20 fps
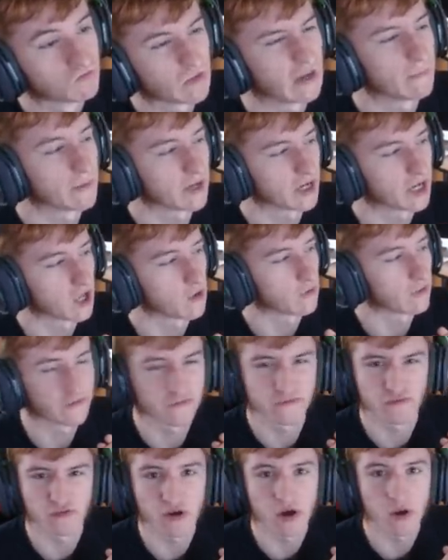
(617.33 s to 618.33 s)
I'm going to go with the
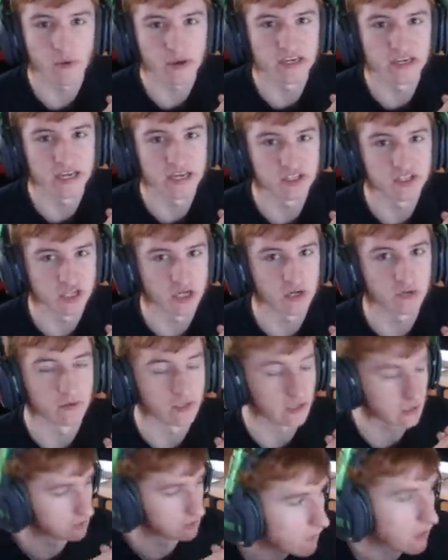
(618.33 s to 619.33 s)
Ferrari Daytona